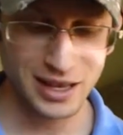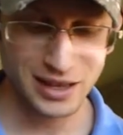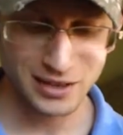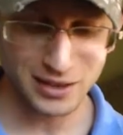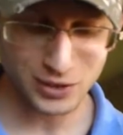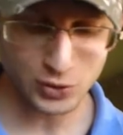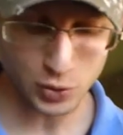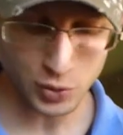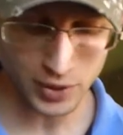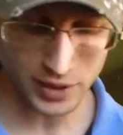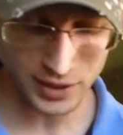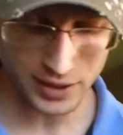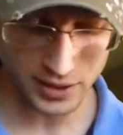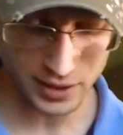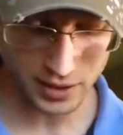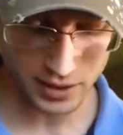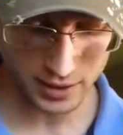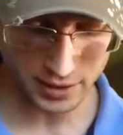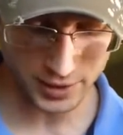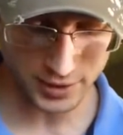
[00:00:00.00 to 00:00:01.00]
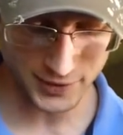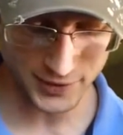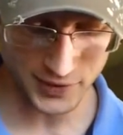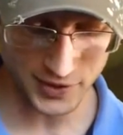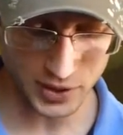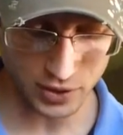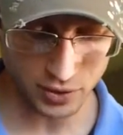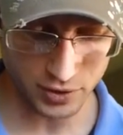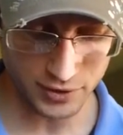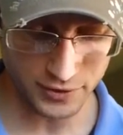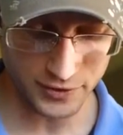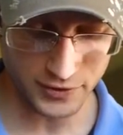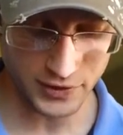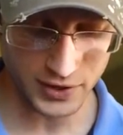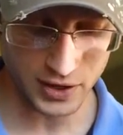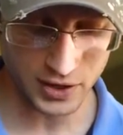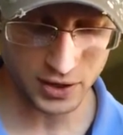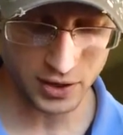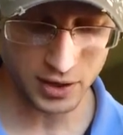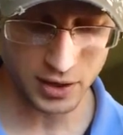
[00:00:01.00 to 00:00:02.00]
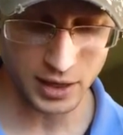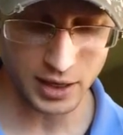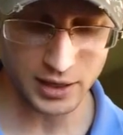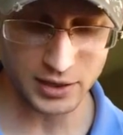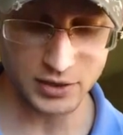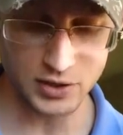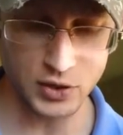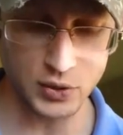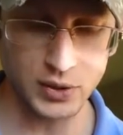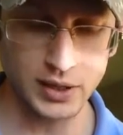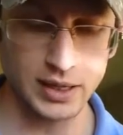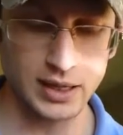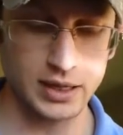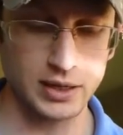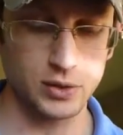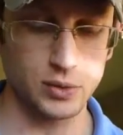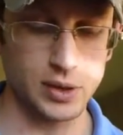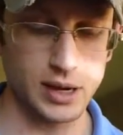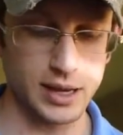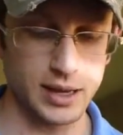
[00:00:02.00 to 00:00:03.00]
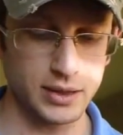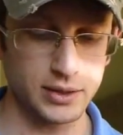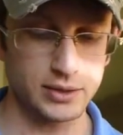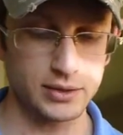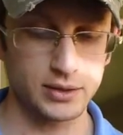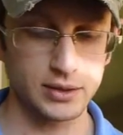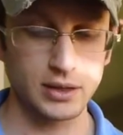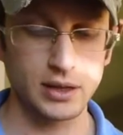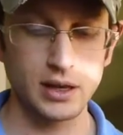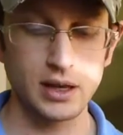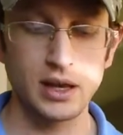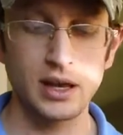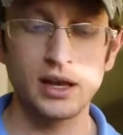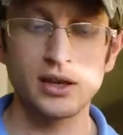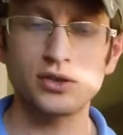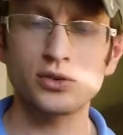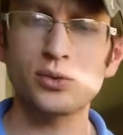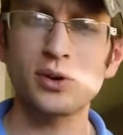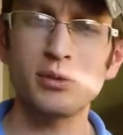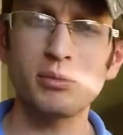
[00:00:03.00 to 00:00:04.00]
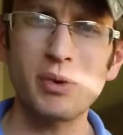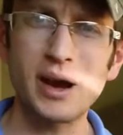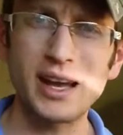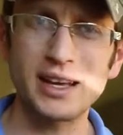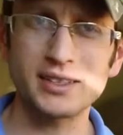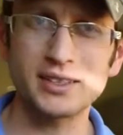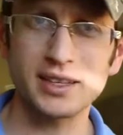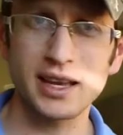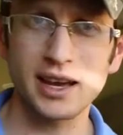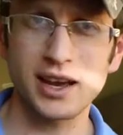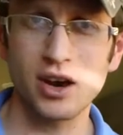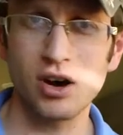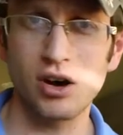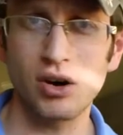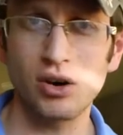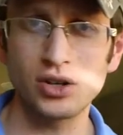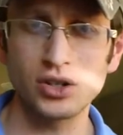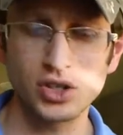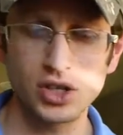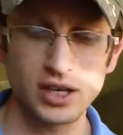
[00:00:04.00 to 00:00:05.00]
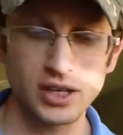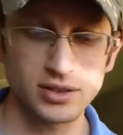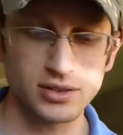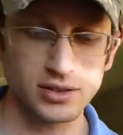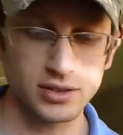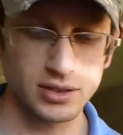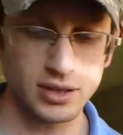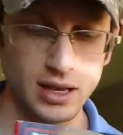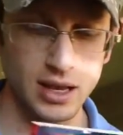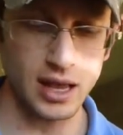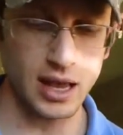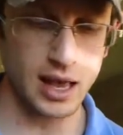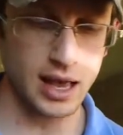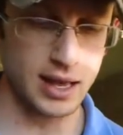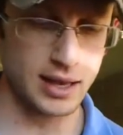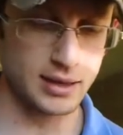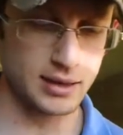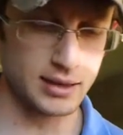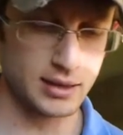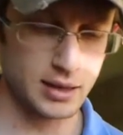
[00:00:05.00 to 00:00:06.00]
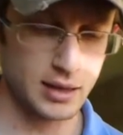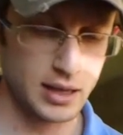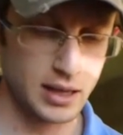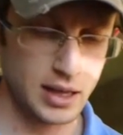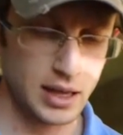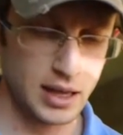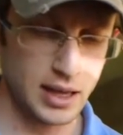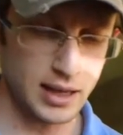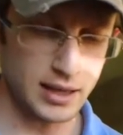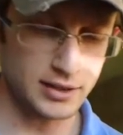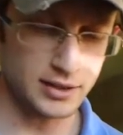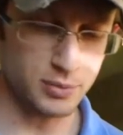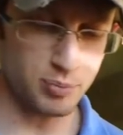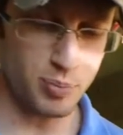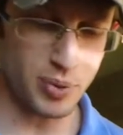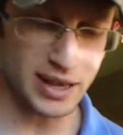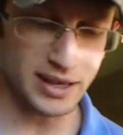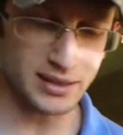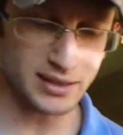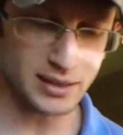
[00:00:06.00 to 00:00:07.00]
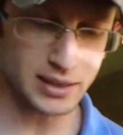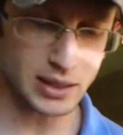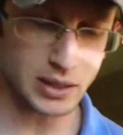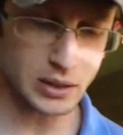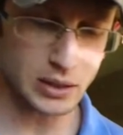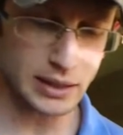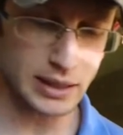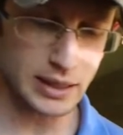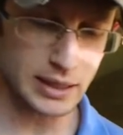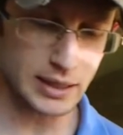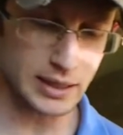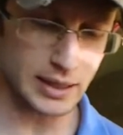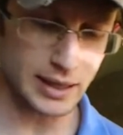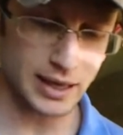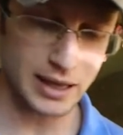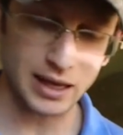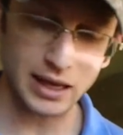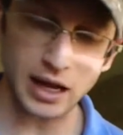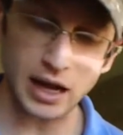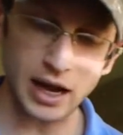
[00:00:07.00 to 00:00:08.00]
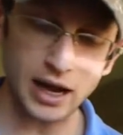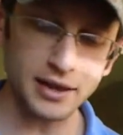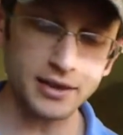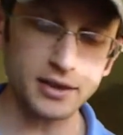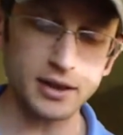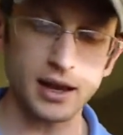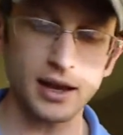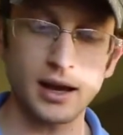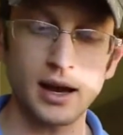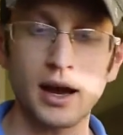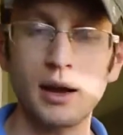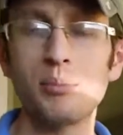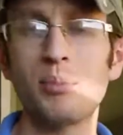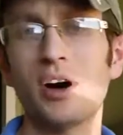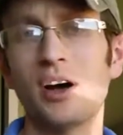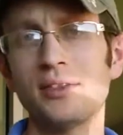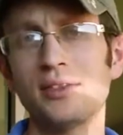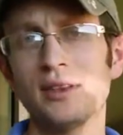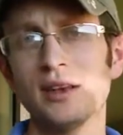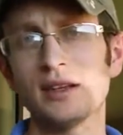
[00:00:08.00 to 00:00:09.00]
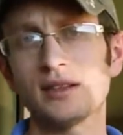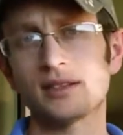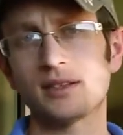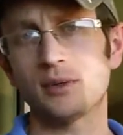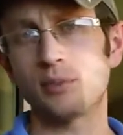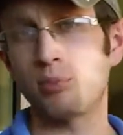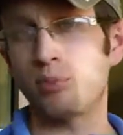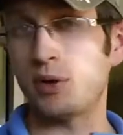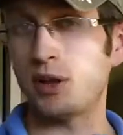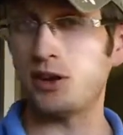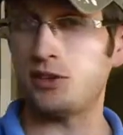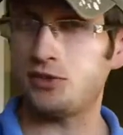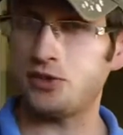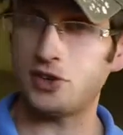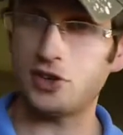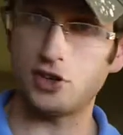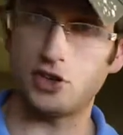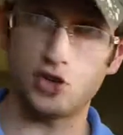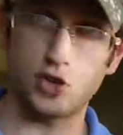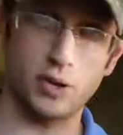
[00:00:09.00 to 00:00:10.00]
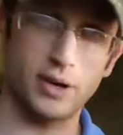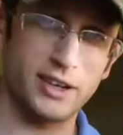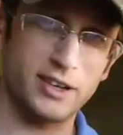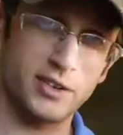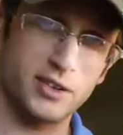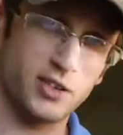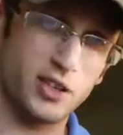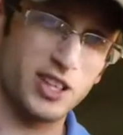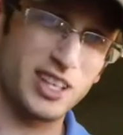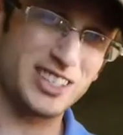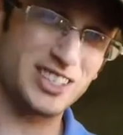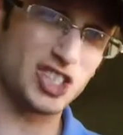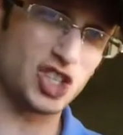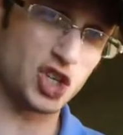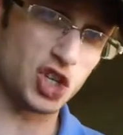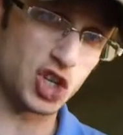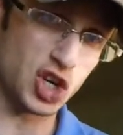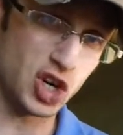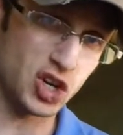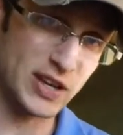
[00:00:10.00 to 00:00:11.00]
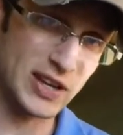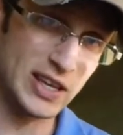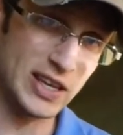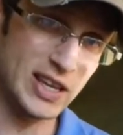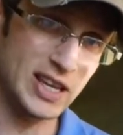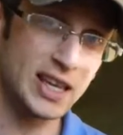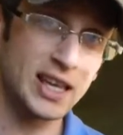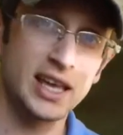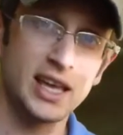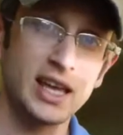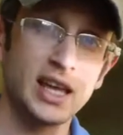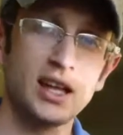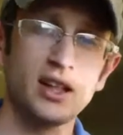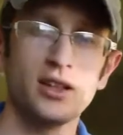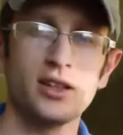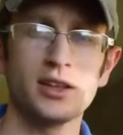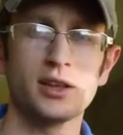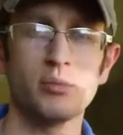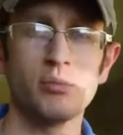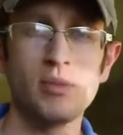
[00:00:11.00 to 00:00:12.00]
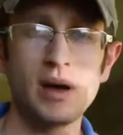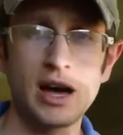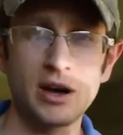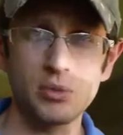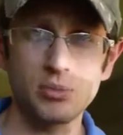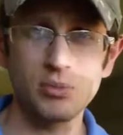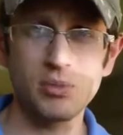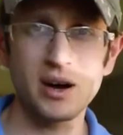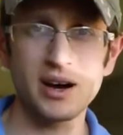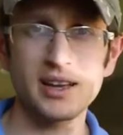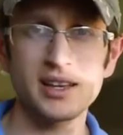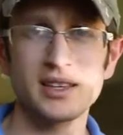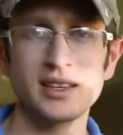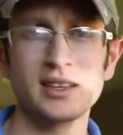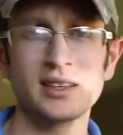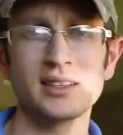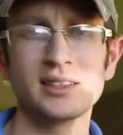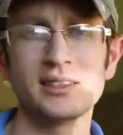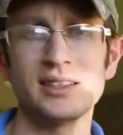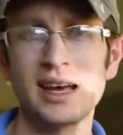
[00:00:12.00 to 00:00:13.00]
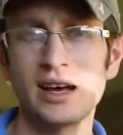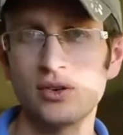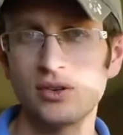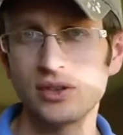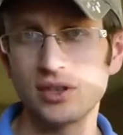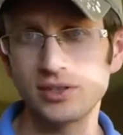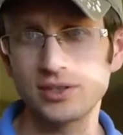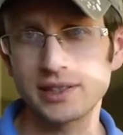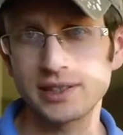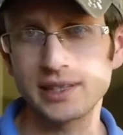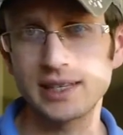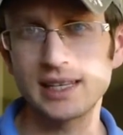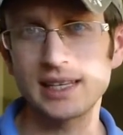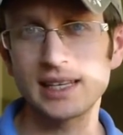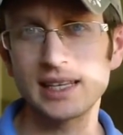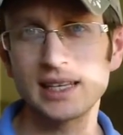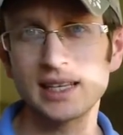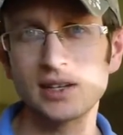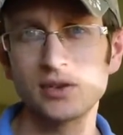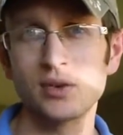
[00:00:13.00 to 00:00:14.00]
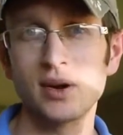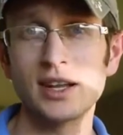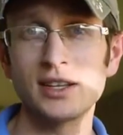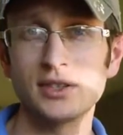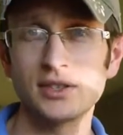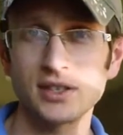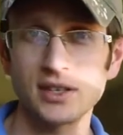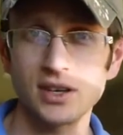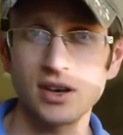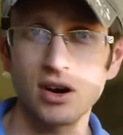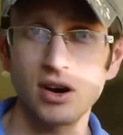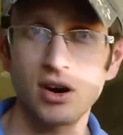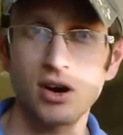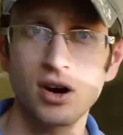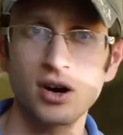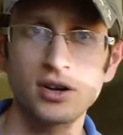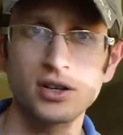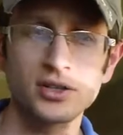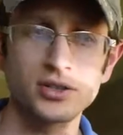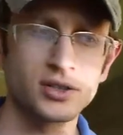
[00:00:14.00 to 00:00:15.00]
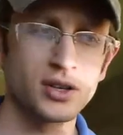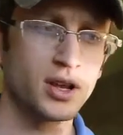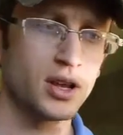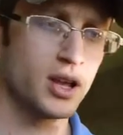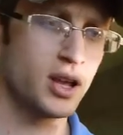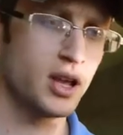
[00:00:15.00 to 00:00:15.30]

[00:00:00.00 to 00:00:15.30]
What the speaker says: This one here is Feel the Fear and Do It Anyways. It's written by a psychologist and it's basically, I bought this, I'm a bit of an adrenaline junkie, like mountain biking, downhill skiing, racing cars,